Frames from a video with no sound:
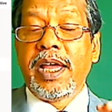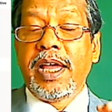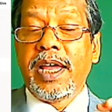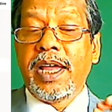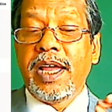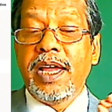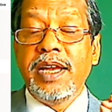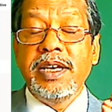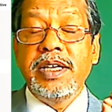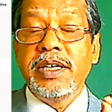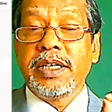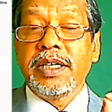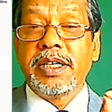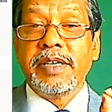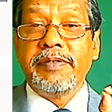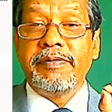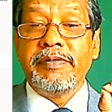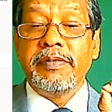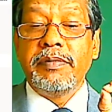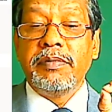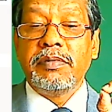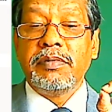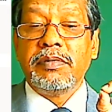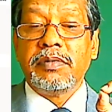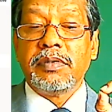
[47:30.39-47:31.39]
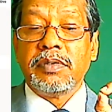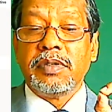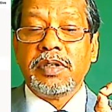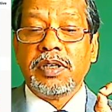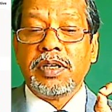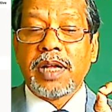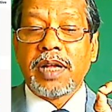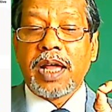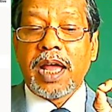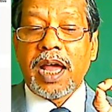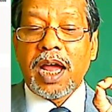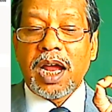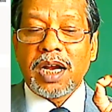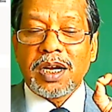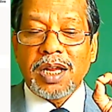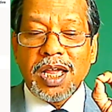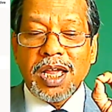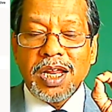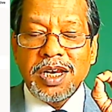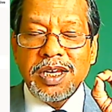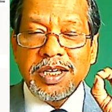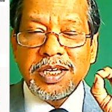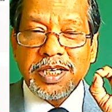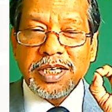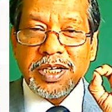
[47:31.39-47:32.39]
at
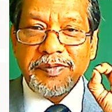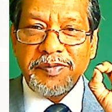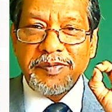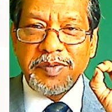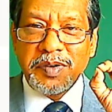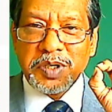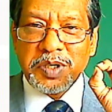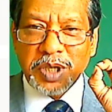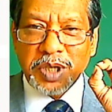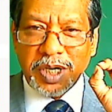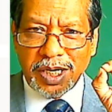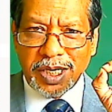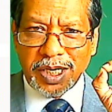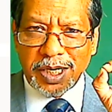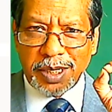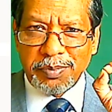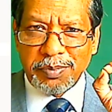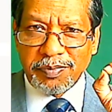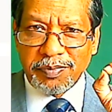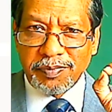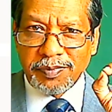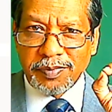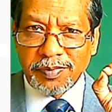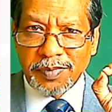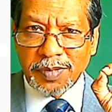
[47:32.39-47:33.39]
any given time.